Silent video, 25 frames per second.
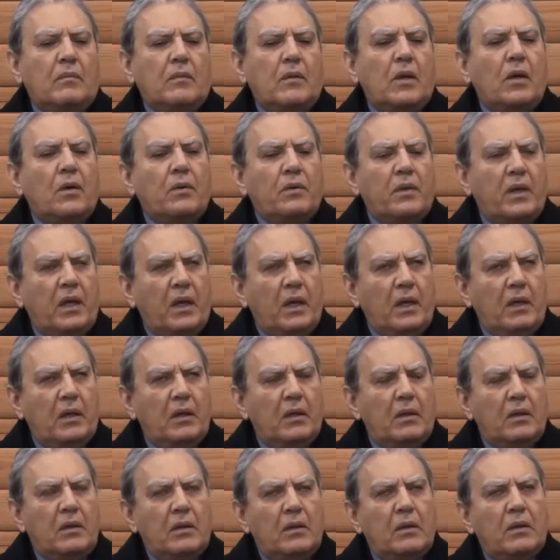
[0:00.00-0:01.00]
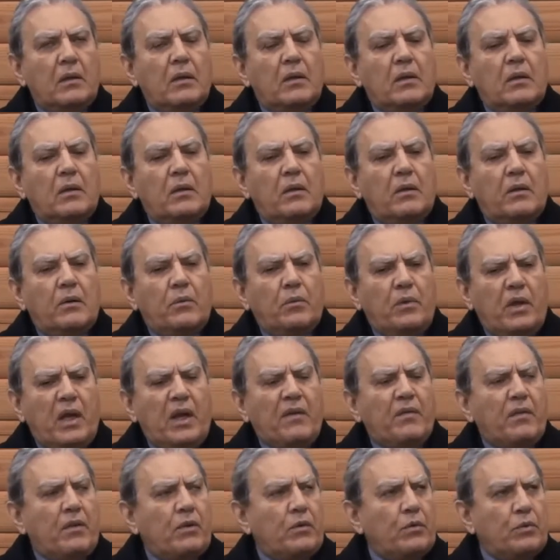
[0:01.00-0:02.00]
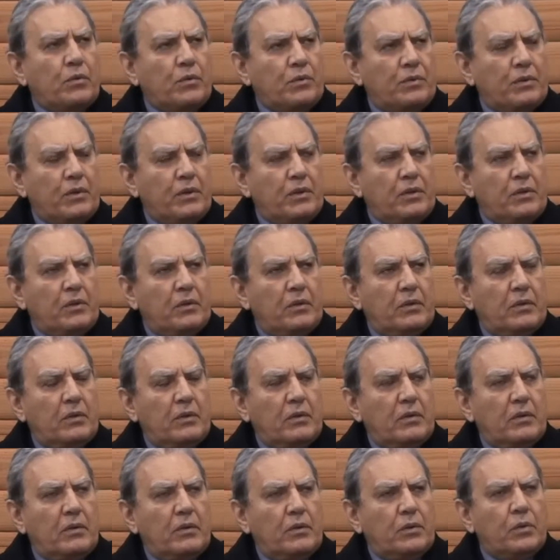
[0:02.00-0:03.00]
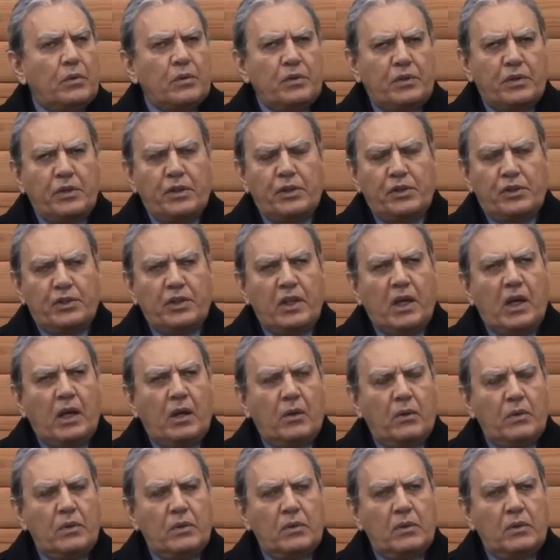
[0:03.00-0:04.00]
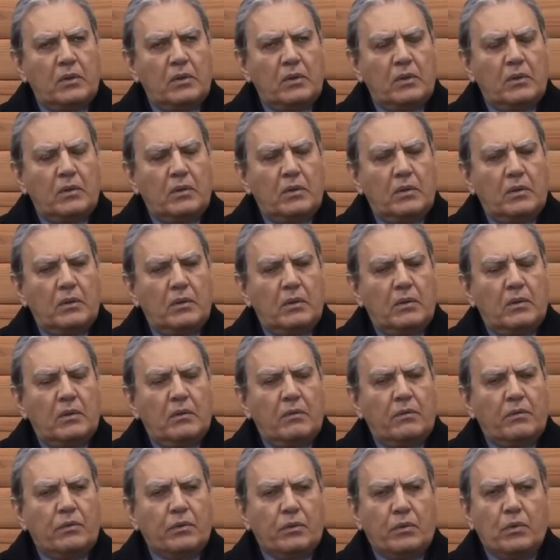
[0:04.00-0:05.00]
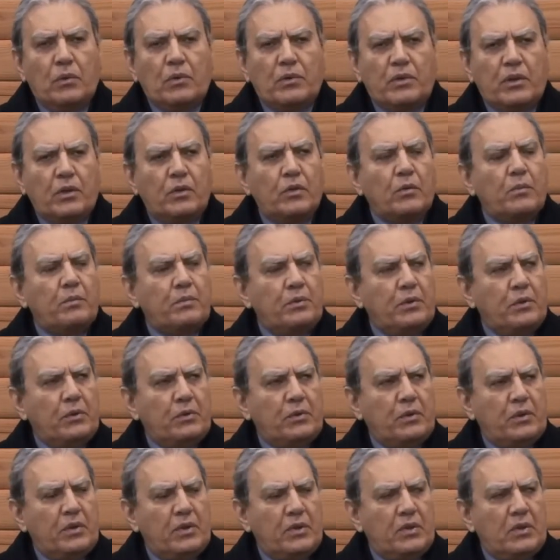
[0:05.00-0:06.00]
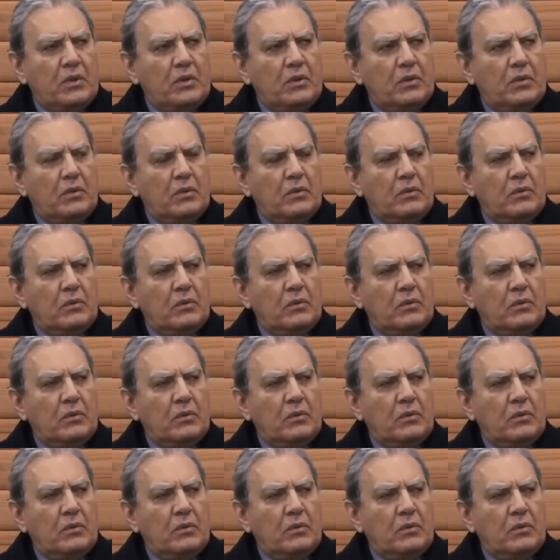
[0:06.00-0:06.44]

"Okay, we have an order to search the house for all the computers."